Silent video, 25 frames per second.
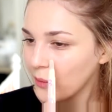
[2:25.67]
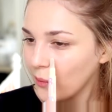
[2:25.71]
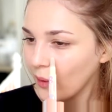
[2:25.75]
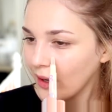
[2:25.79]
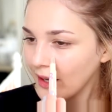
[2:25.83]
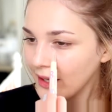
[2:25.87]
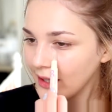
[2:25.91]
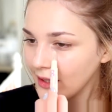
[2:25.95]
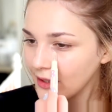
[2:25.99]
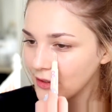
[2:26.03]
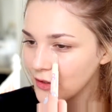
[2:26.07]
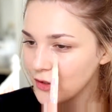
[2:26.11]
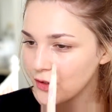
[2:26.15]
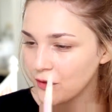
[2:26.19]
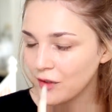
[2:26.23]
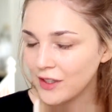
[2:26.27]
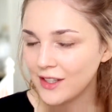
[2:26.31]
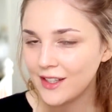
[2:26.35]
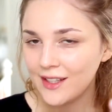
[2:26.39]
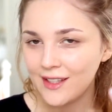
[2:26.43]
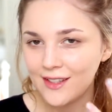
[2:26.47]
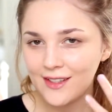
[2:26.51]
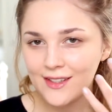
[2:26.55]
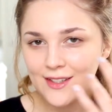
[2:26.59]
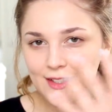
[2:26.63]
quite
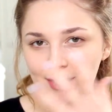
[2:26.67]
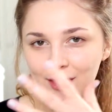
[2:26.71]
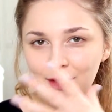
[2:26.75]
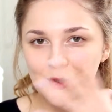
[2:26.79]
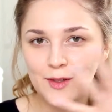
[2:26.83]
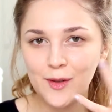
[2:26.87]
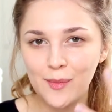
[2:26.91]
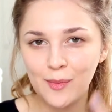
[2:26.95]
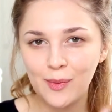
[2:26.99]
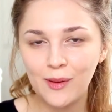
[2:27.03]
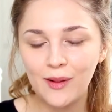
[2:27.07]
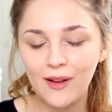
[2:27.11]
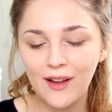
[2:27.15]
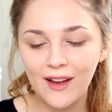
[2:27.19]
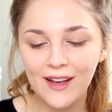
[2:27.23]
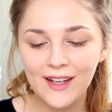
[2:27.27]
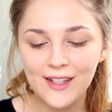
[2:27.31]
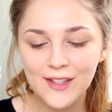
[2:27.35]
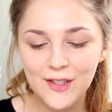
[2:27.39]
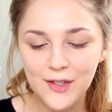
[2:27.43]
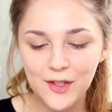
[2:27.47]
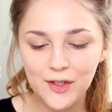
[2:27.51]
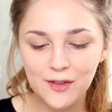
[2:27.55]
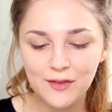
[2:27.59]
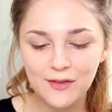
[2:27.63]
tricky to
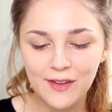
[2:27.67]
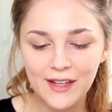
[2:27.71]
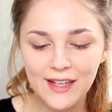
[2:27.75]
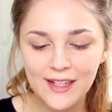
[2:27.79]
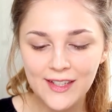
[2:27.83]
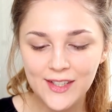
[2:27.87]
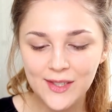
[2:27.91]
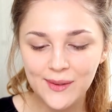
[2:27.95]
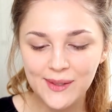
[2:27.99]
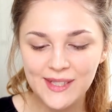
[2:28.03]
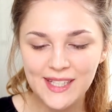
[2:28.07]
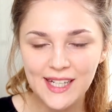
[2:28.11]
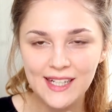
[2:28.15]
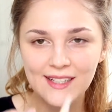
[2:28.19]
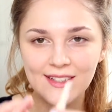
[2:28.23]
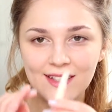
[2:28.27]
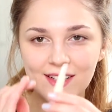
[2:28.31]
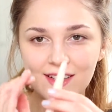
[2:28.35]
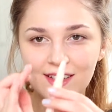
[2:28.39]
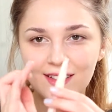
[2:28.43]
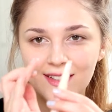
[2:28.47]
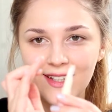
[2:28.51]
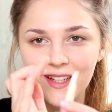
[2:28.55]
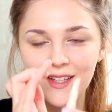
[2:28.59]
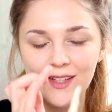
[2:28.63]
apply it to your face, so I
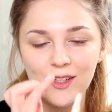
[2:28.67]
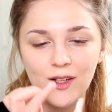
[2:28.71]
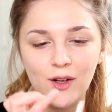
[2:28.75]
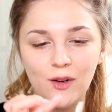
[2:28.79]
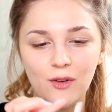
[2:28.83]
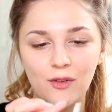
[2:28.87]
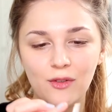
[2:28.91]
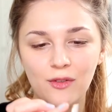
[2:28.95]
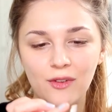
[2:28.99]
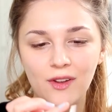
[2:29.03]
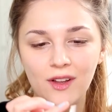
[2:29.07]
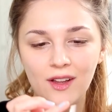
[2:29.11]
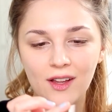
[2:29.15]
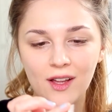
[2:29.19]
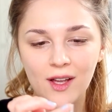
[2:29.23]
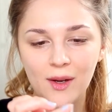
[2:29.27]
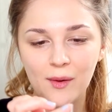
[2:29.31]
tend to just take it off